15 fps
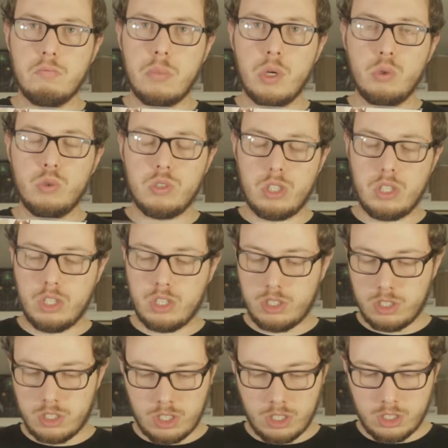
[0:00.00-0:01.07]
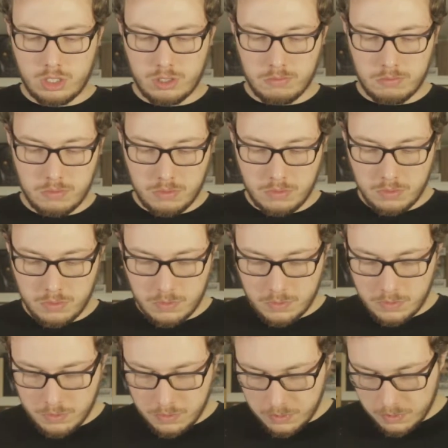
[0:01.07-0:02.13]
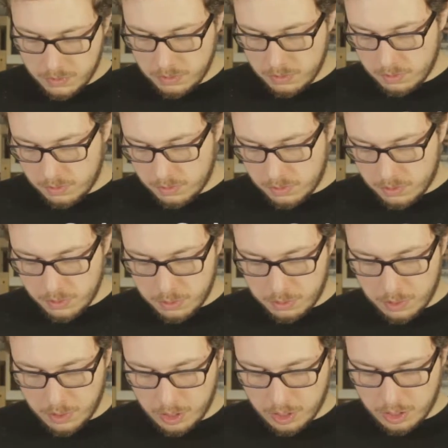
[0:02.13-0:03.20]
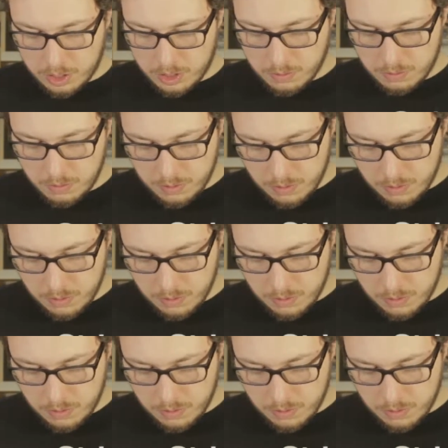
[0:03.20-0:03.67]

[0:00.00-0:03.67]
Postcards, awesome. It's pretty awesome.